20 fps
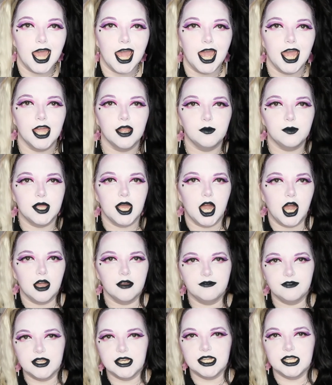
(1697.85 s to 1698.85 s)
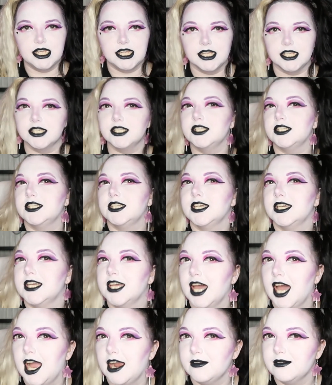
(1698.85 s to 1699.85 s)
and we are finished.
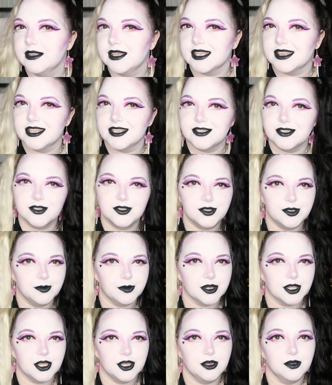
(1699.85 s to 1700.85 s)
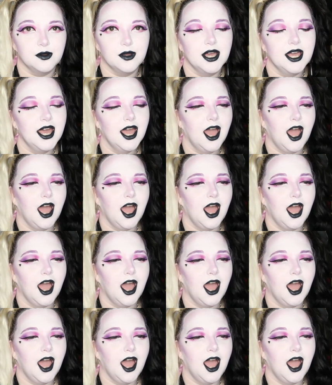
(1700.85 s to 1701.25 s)
I really like this. It's super cute.